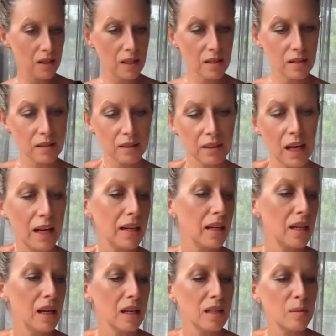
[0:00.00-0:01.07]
This
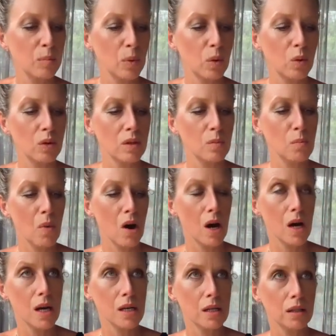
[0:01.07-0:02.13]
lady has bought
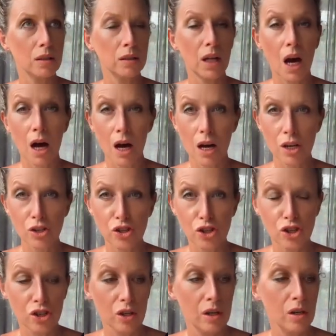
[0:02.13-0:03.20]
my
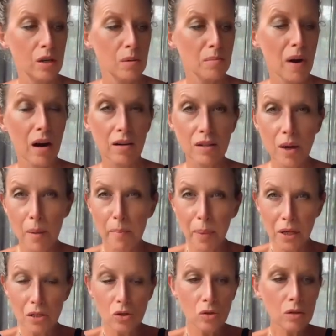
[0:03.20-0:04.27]
large parasite
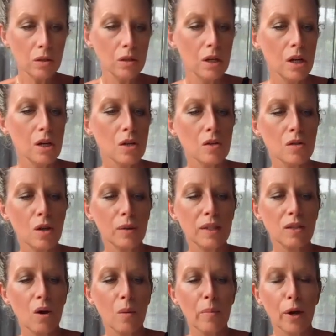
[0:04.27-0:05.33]
bundle. So
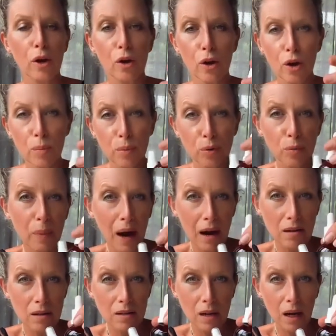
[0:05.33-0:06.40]
it's got my herbal
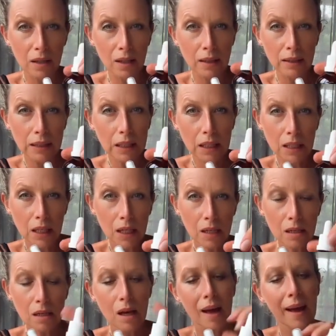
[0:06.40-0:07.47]
parasite
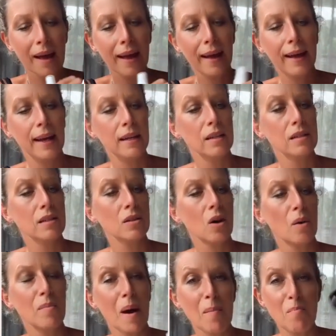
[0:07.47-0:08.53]
elixir, and it's
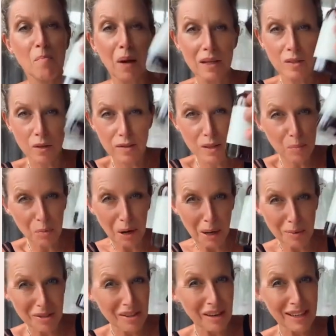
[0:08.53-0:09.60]
got my buzz-off
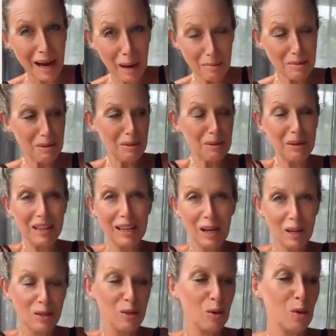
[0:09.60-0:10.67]
spray, which I
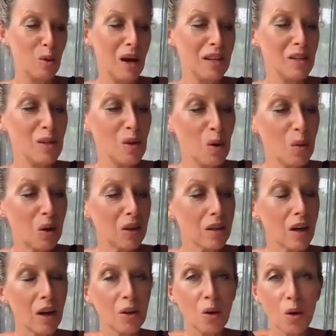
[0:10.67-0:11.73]
absolutely adore. And you know
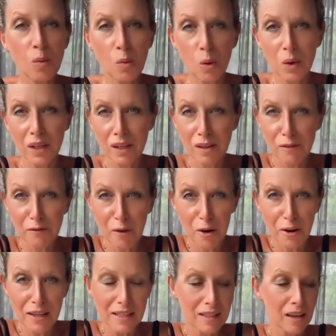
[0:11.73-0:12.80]
what? I go walking in the
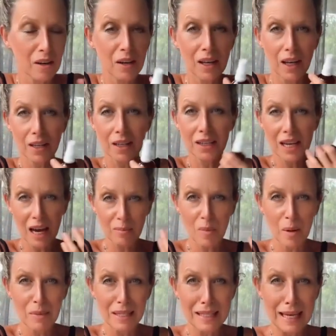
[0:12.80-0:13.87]
forest and I get
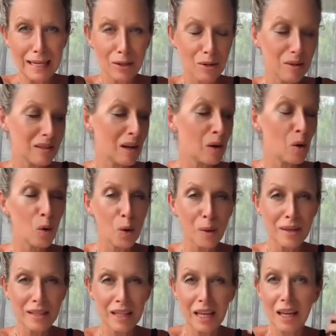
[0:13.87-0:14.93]
attacked by mosquitoes, and I
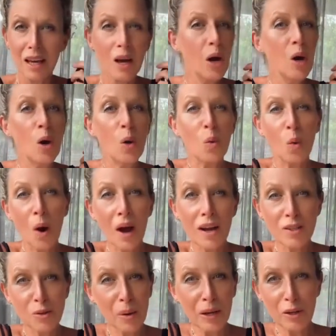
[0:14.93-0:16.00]
always think,
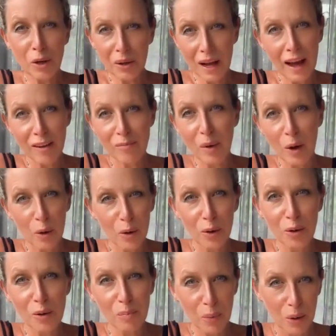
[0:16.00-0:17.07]
why do I not have my
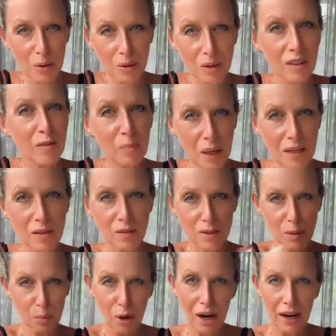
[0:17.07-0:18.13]
own bottle of
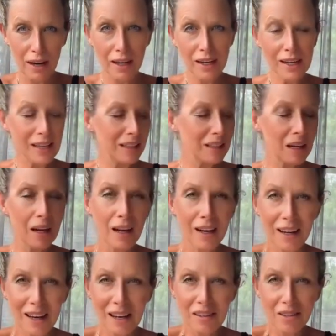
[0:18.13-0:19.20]
buzz-off spray?
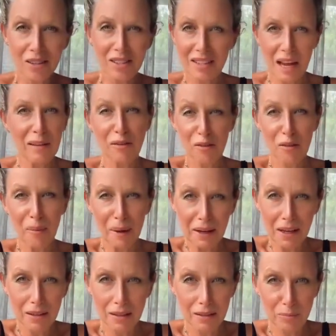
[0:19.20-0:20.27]
Just save it for
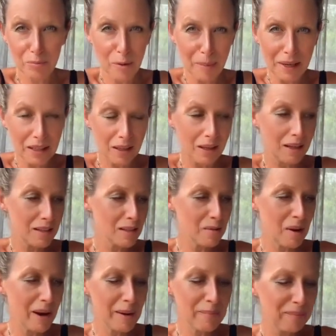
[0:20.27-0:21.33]
my
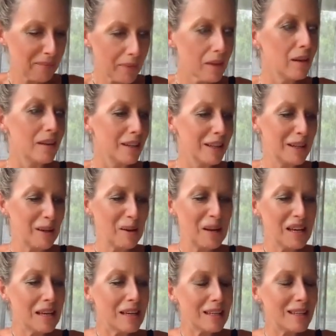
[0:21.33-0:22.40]
clients, right?
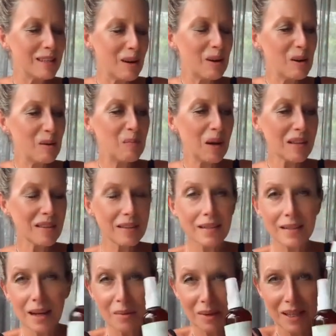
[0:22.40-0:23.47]
So
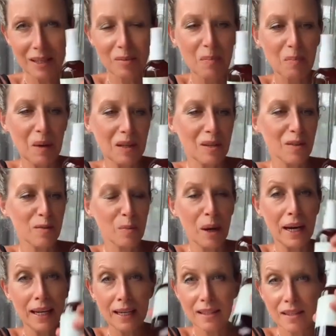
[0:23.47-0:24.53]
let's start with this one, buzz-off
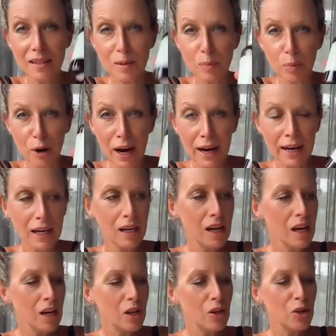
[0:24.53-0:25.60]
spray. It is a
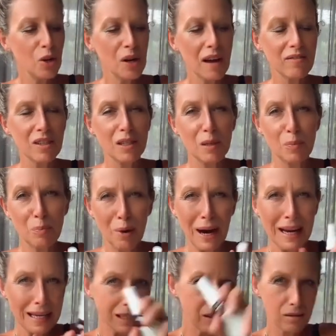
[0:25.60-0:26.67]
spray. You don't have to
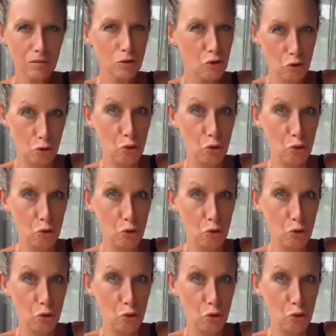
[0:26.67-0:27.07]
spray it